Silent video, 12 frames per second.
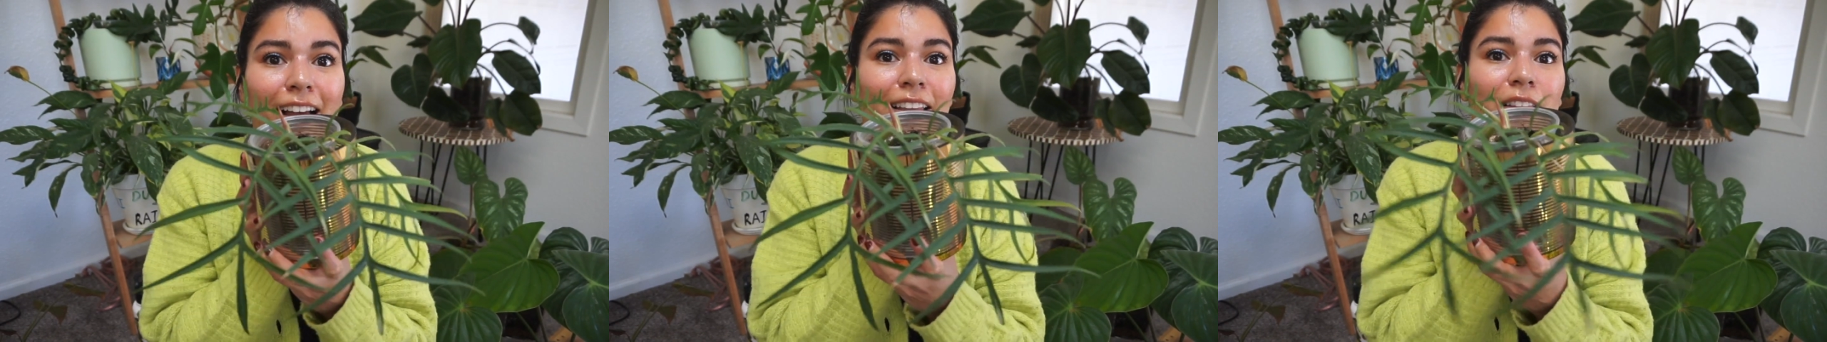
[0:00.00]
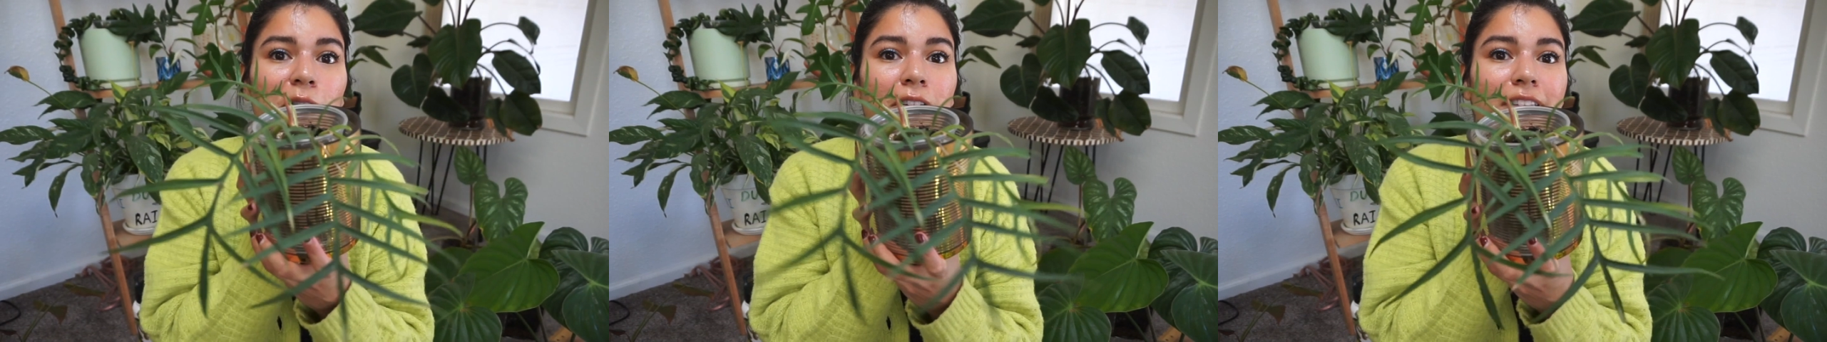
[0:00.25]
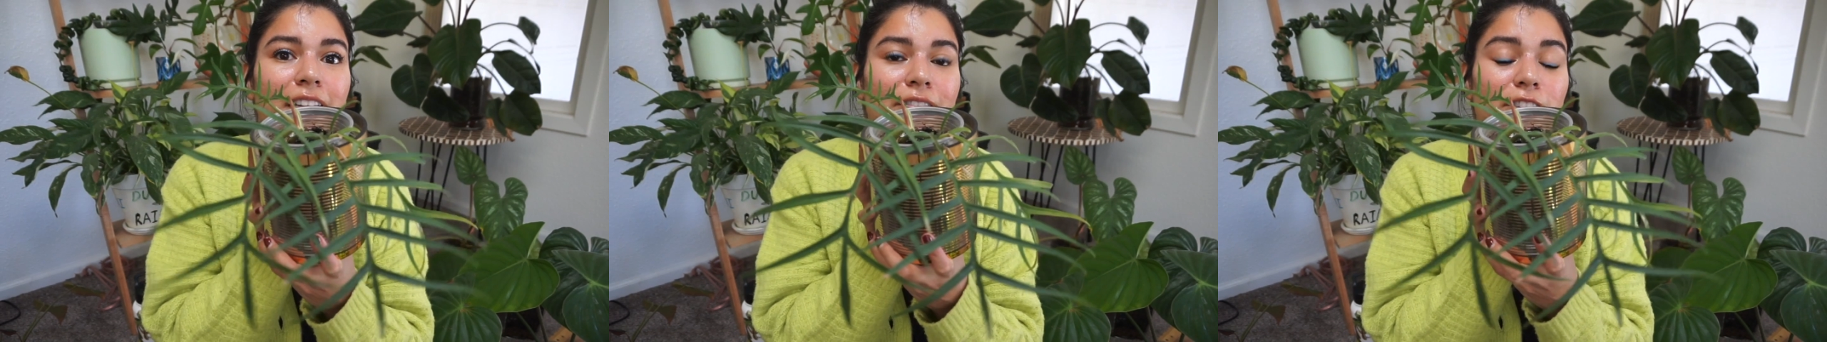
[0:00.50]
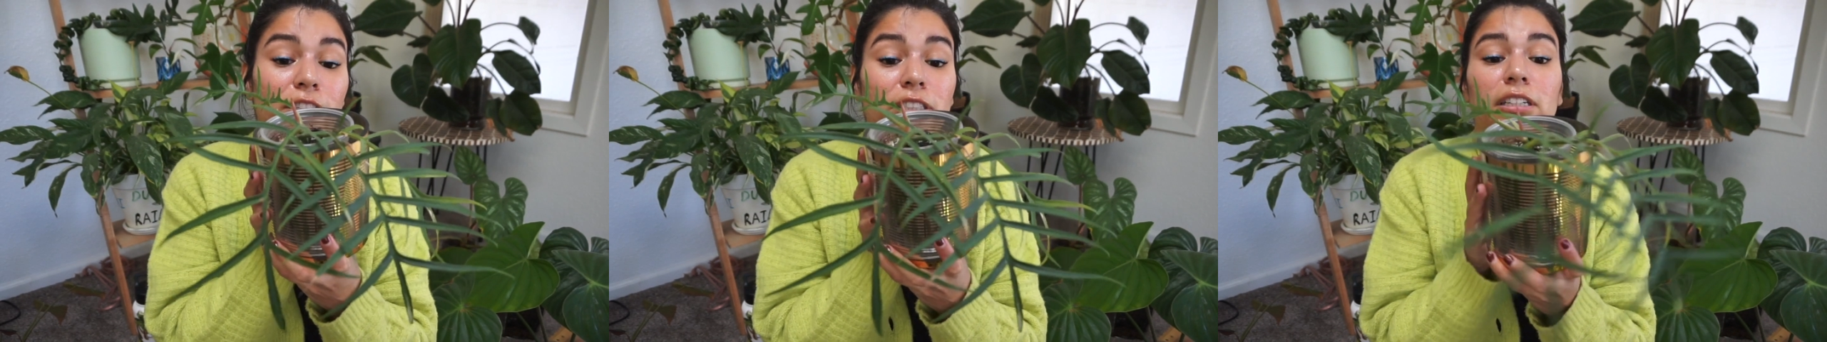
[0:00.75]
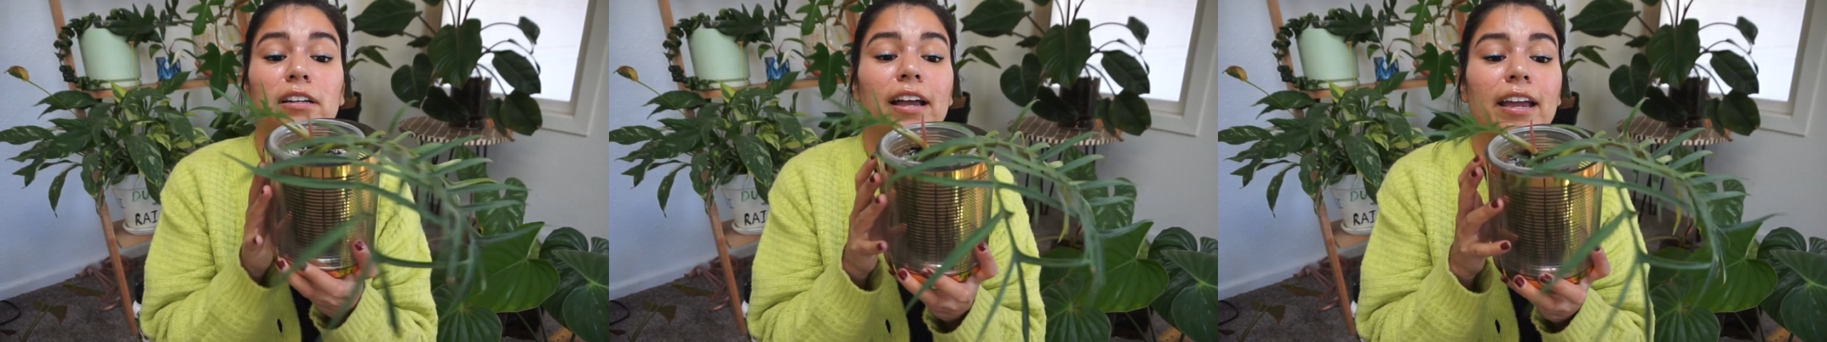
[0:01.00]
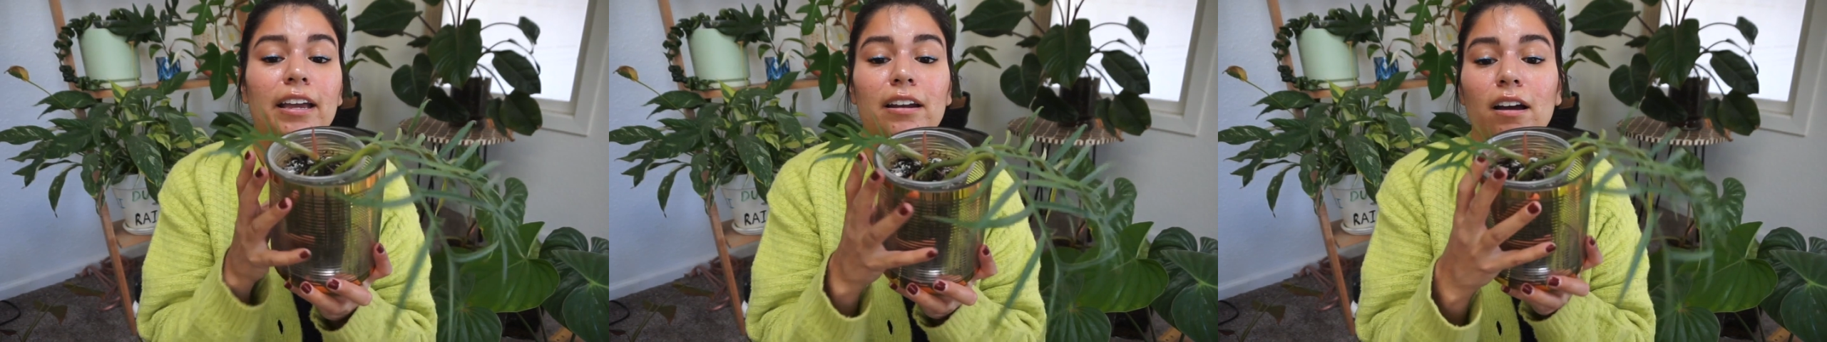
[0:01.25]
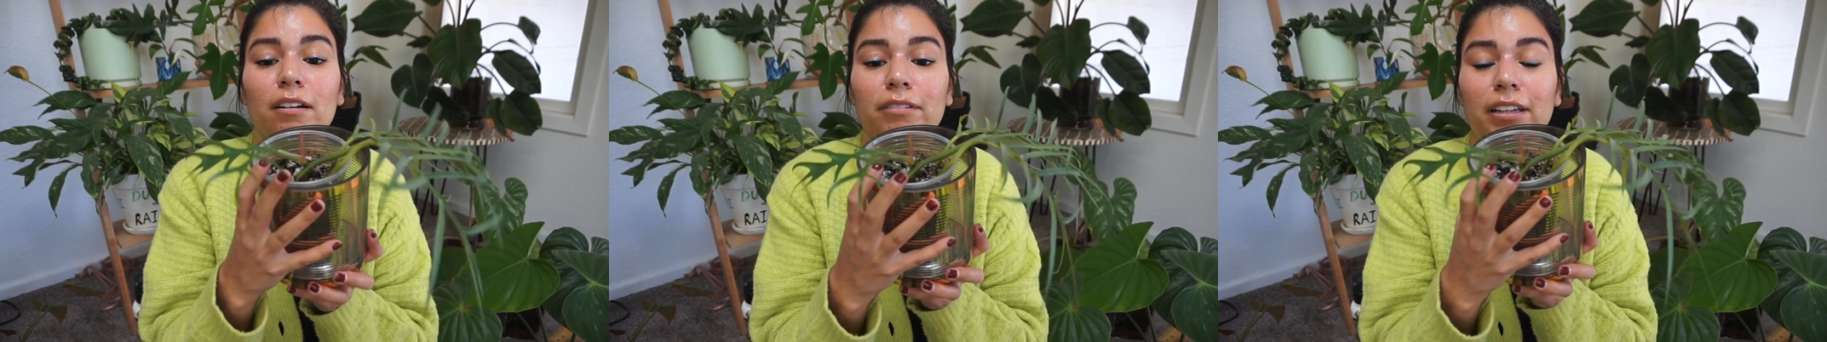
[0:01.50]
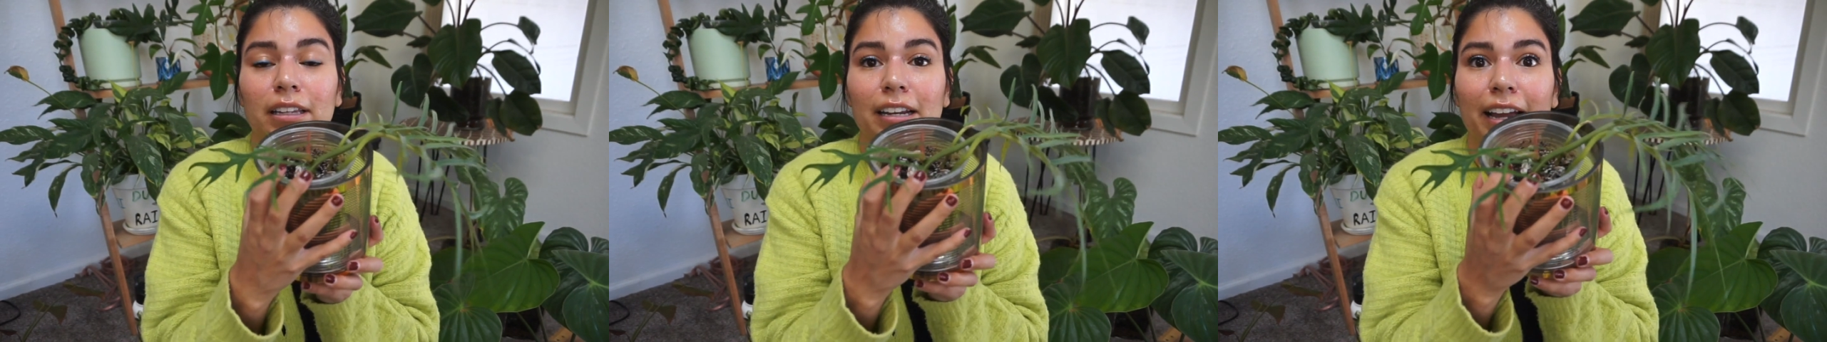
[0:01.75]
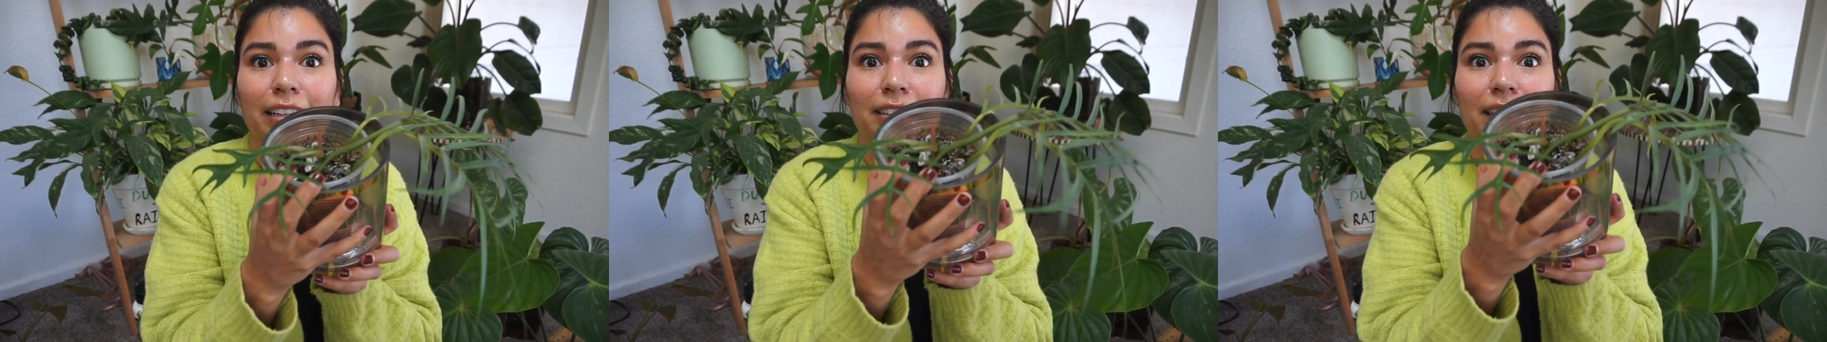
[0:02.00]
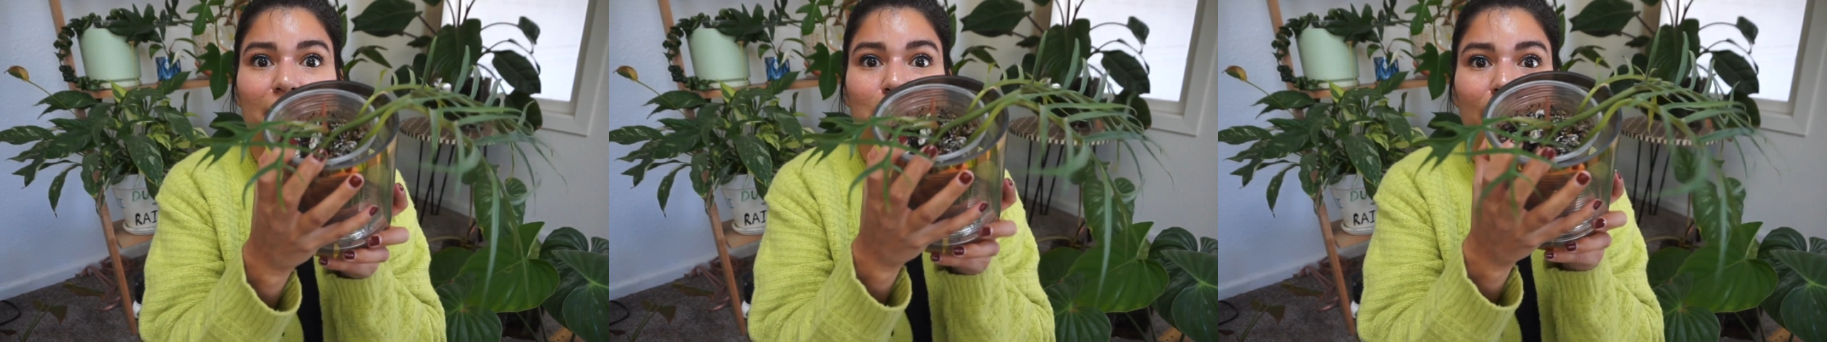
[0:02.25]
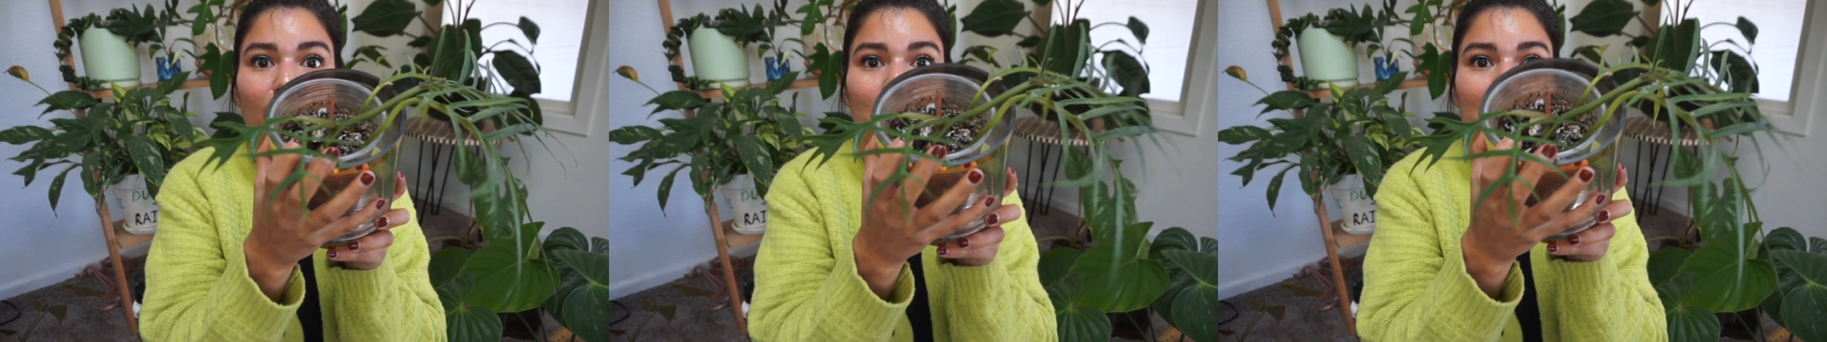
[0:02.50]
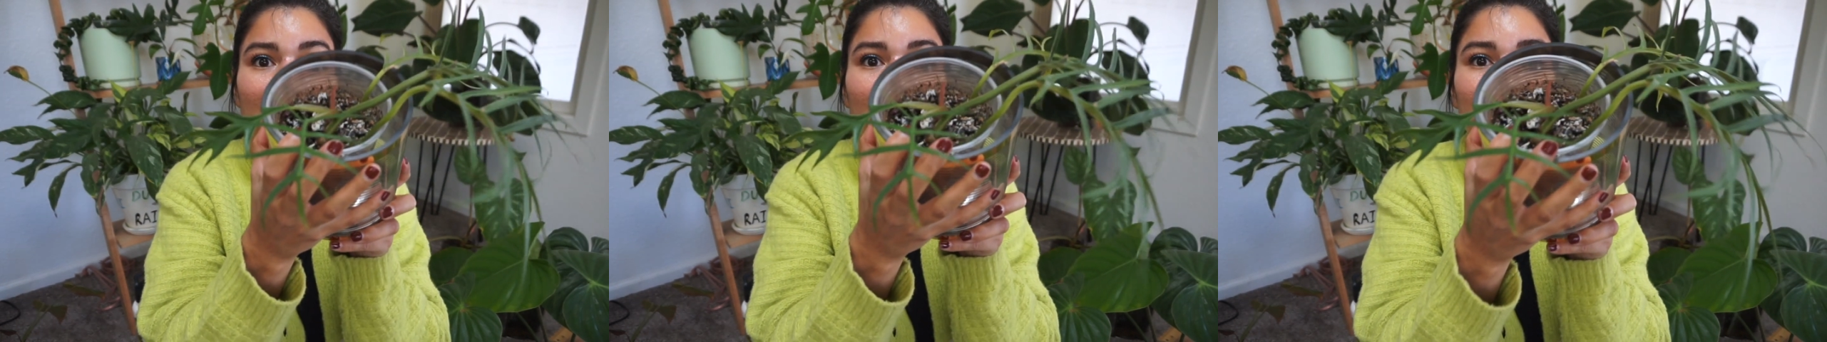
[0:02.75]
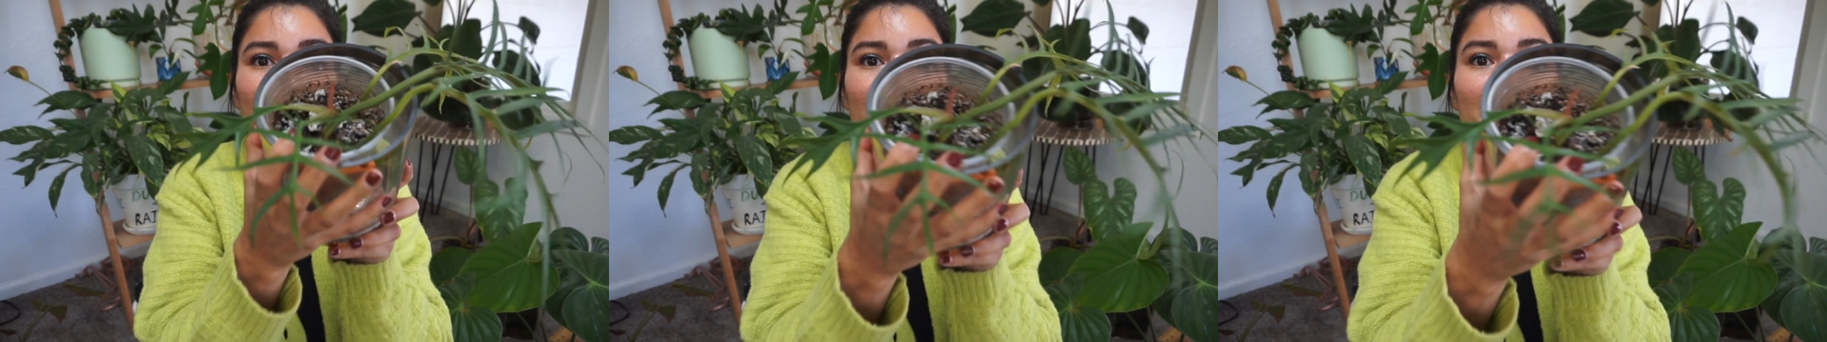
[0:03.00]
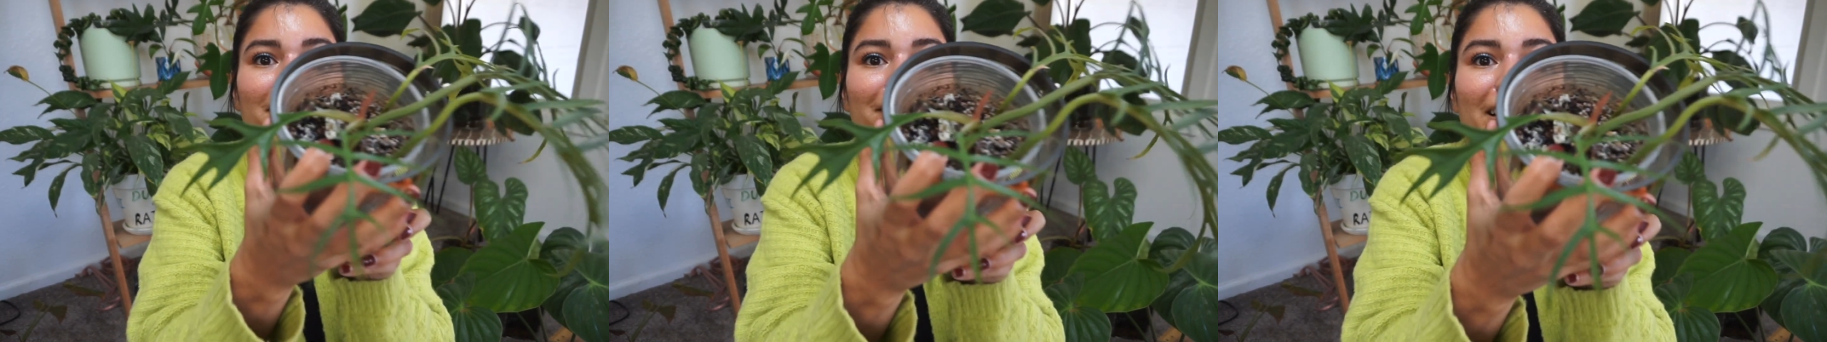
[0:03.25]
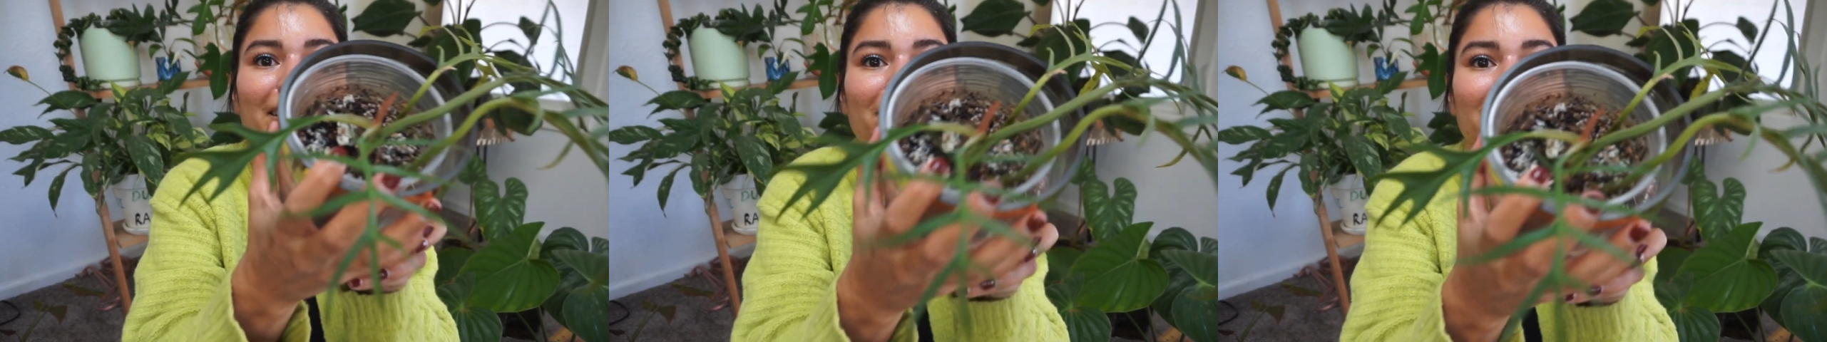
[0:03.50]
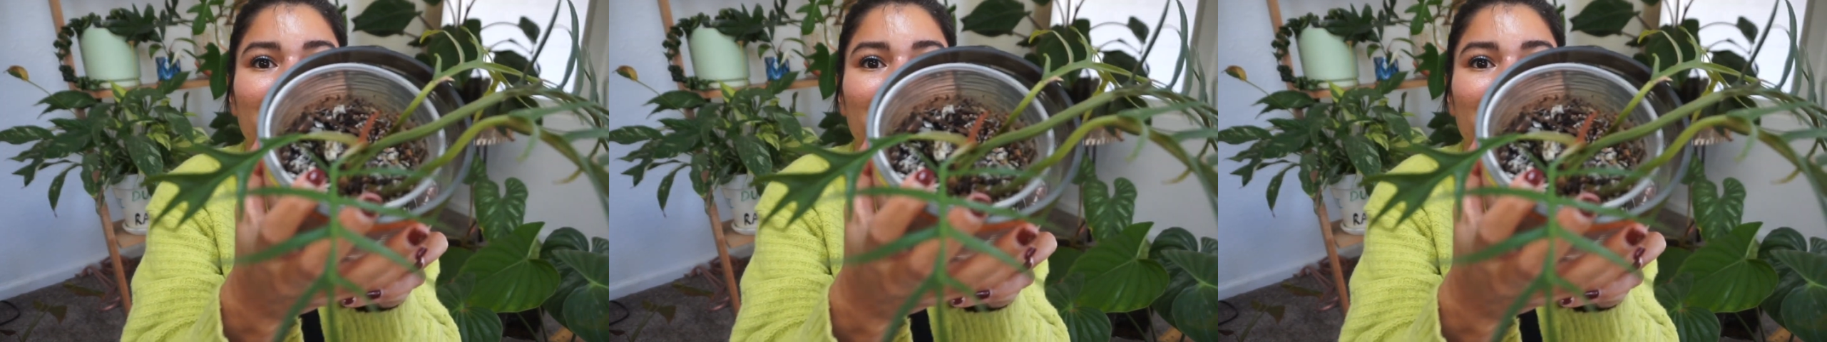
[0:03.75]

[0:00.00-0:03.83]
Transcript: The old leaves are still hanging on really nicely, but oh my gosh, this new leaf is